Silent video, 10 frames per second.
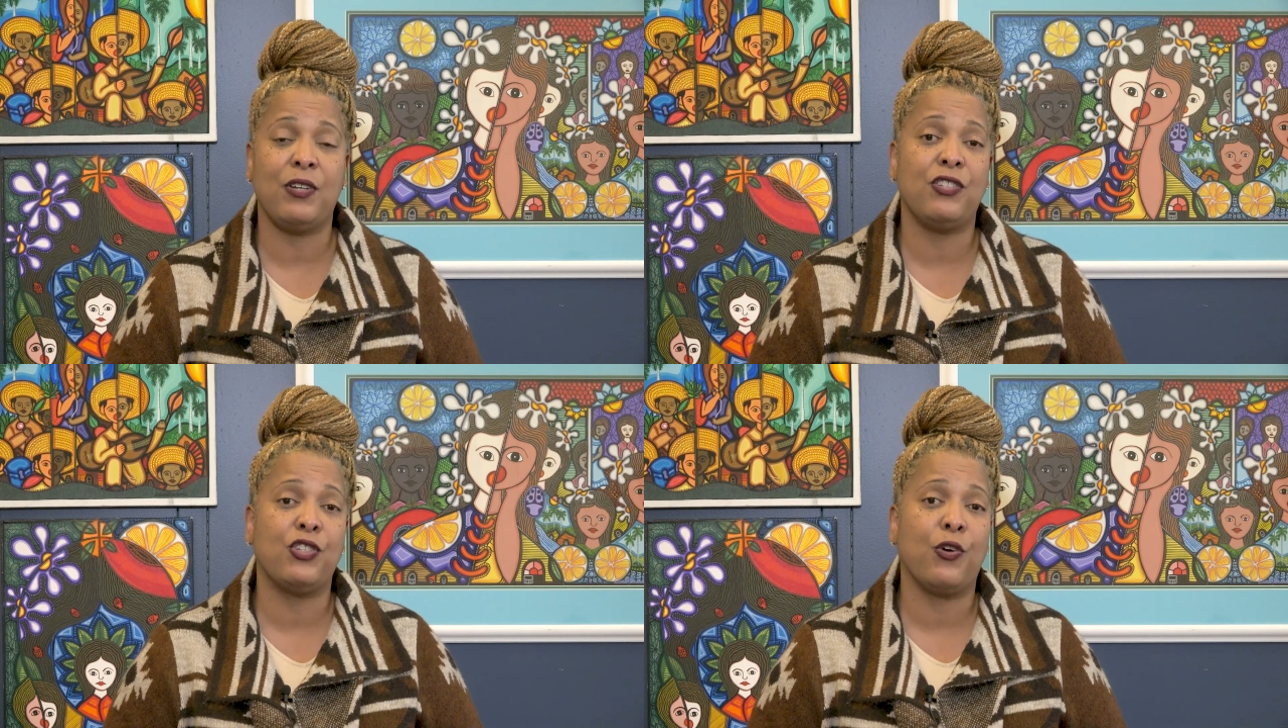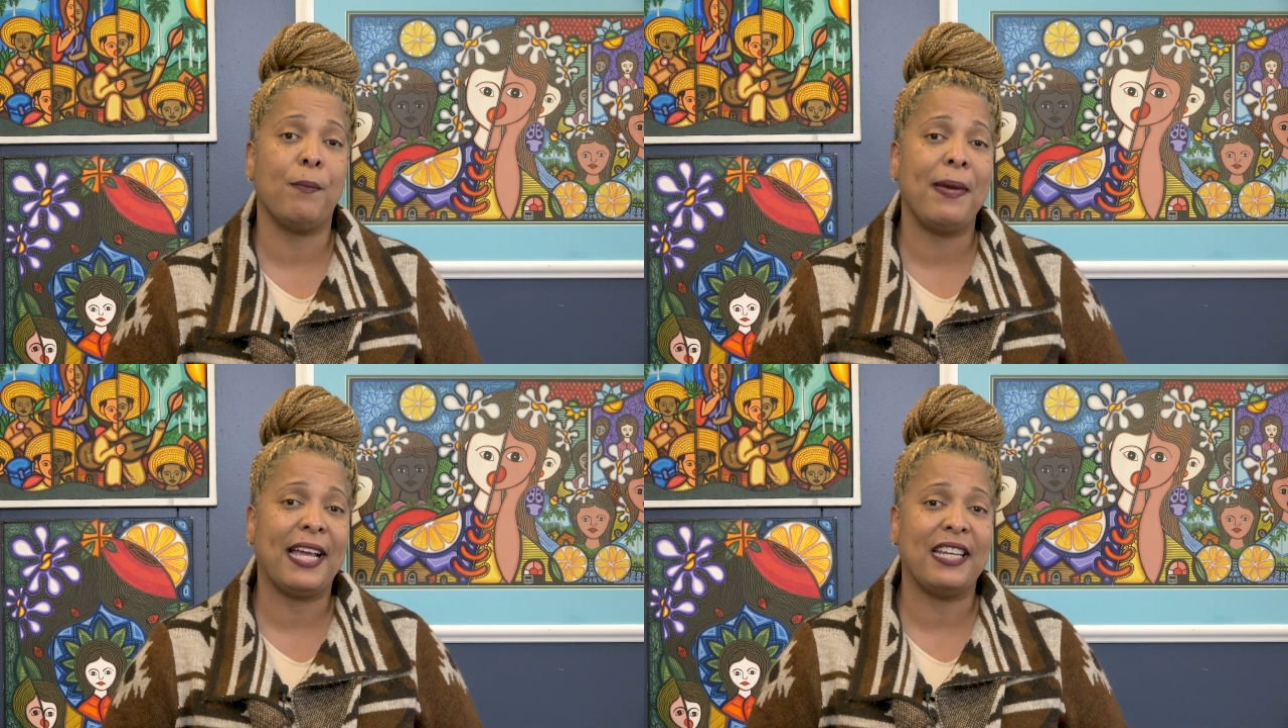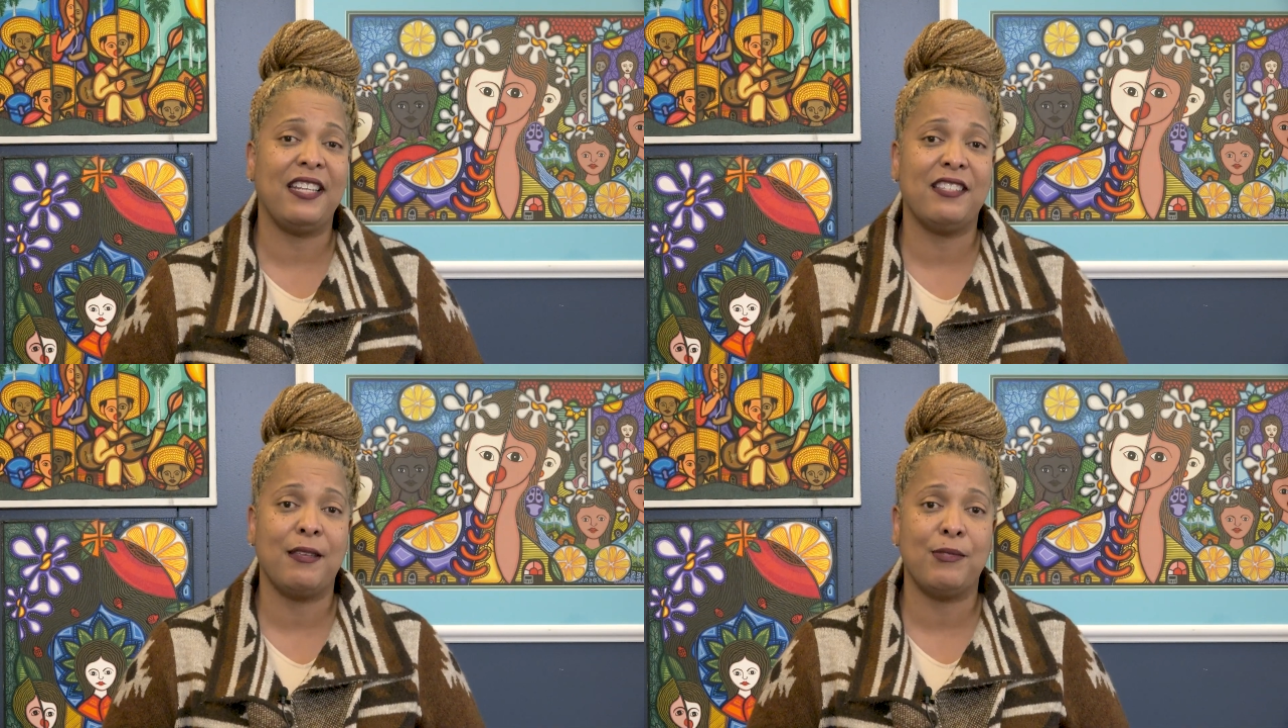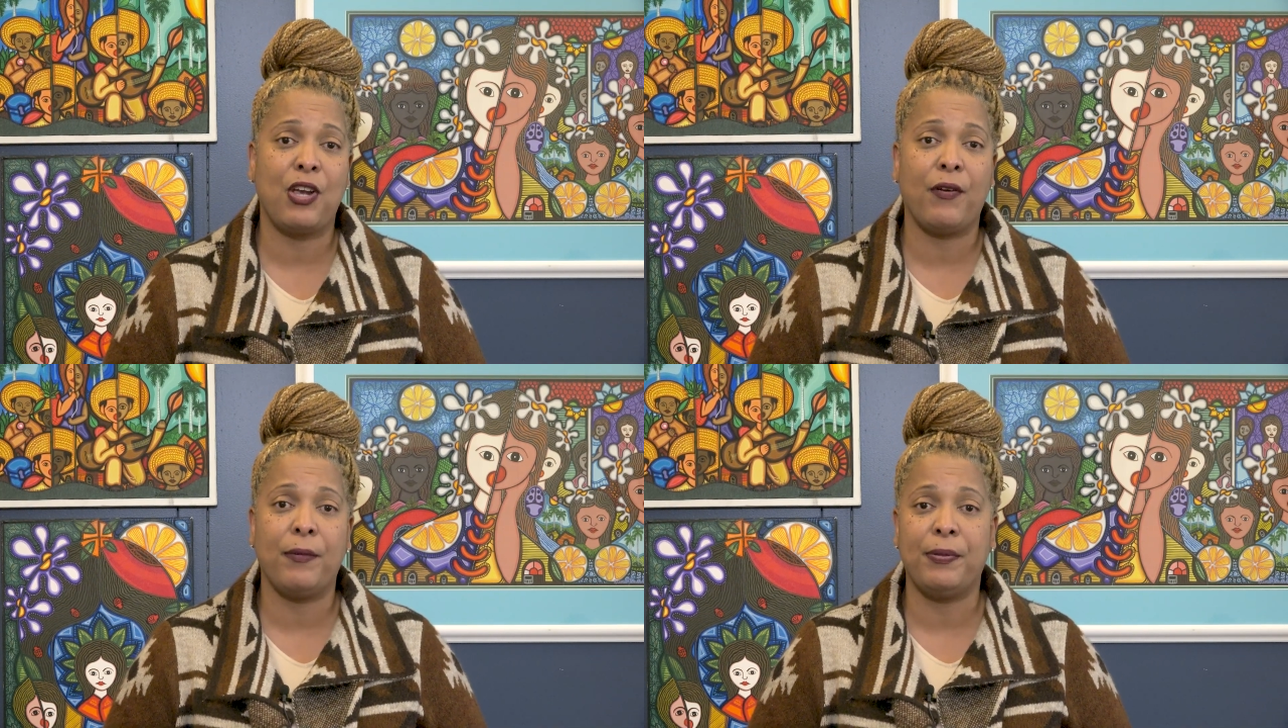ensure mechanisms
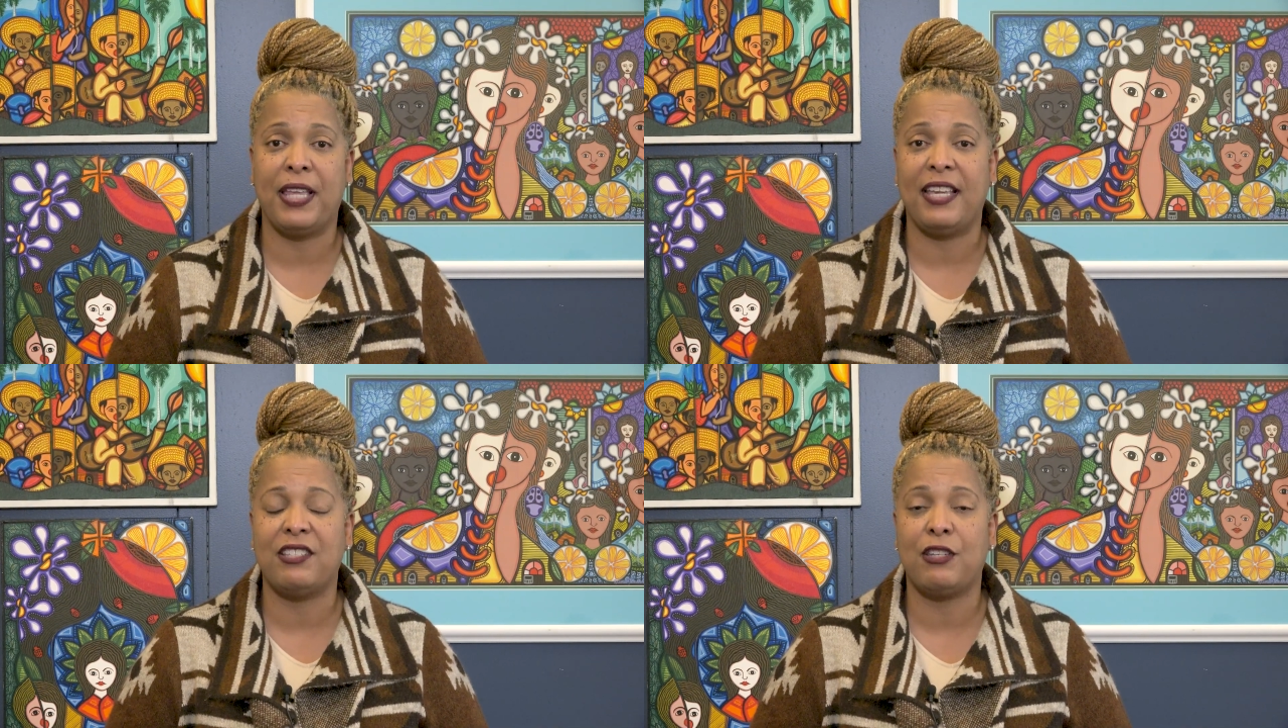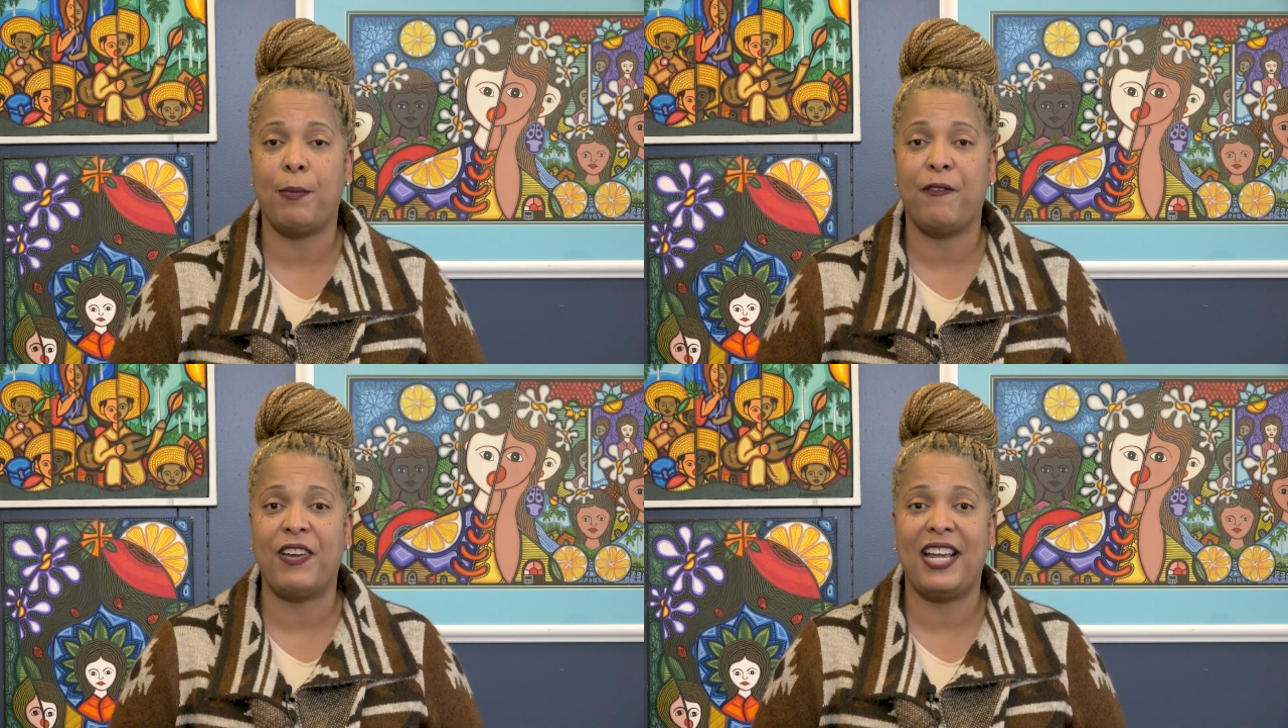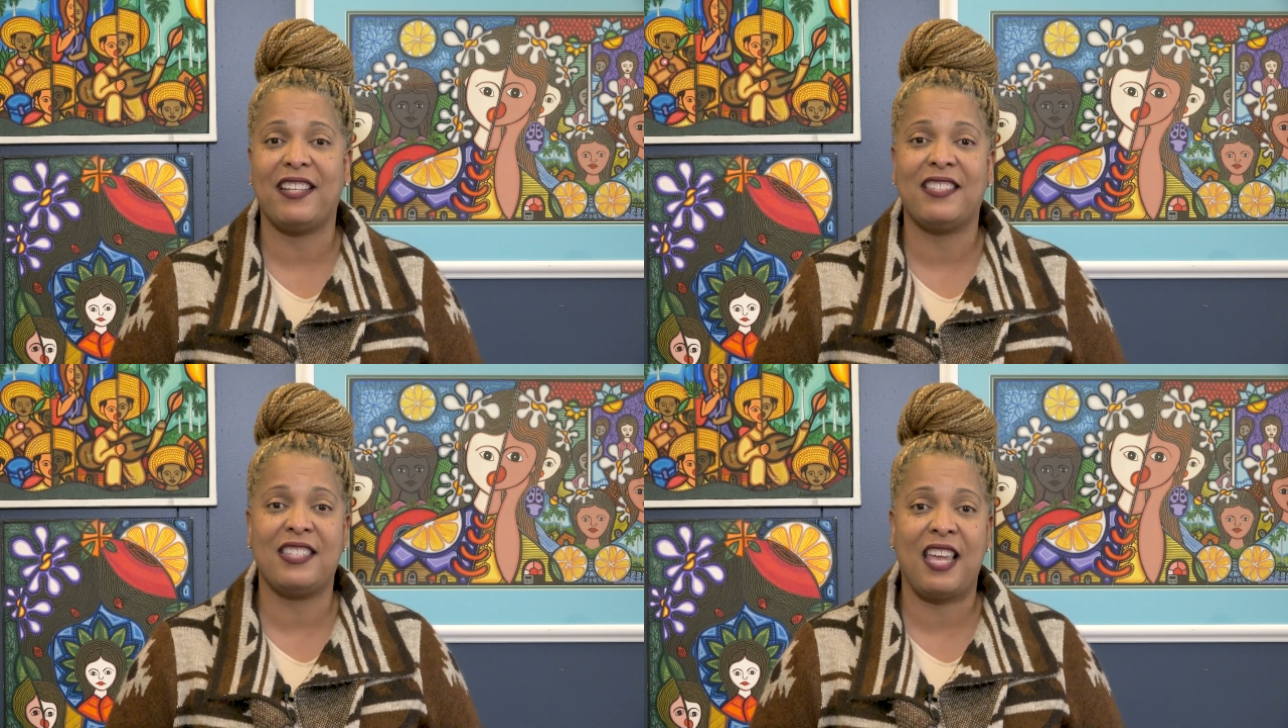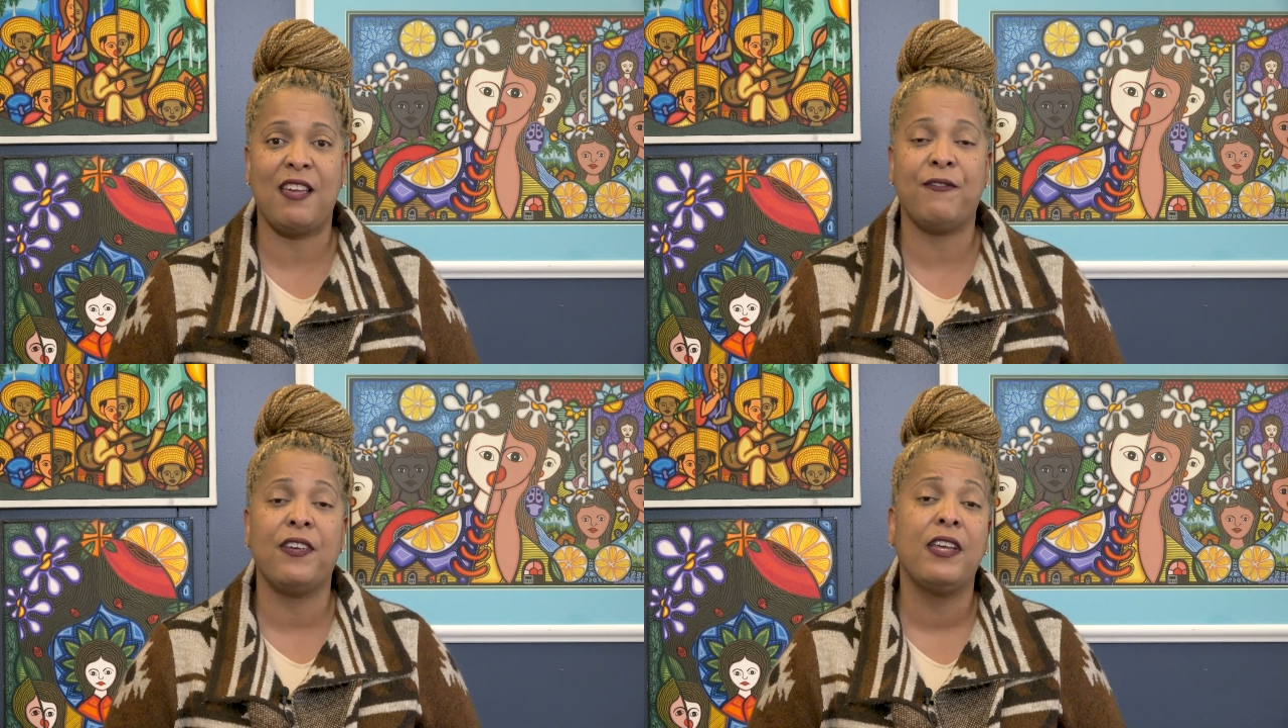are in place to provide a safe